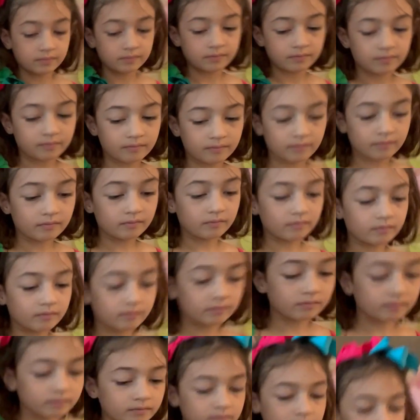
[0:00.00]

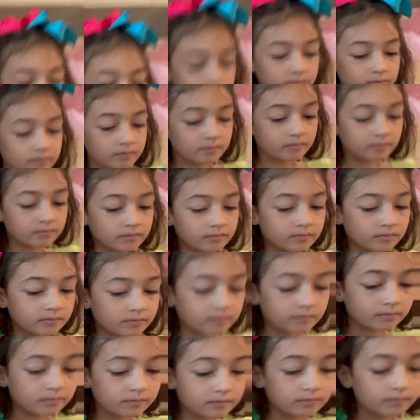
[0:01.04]

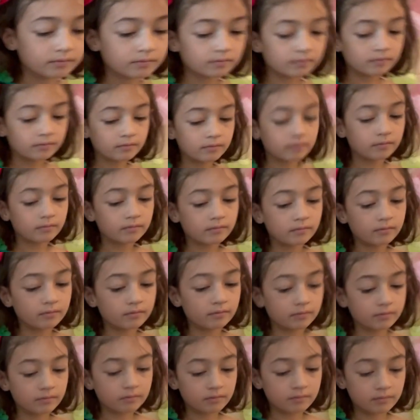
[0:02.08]

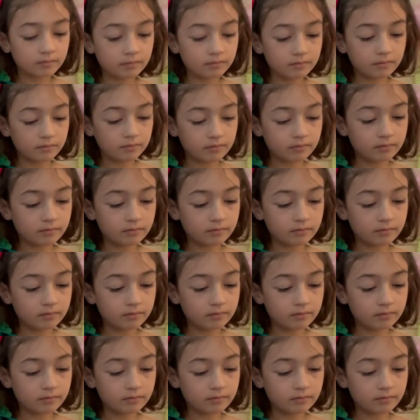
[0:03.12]
The person shown says nothing.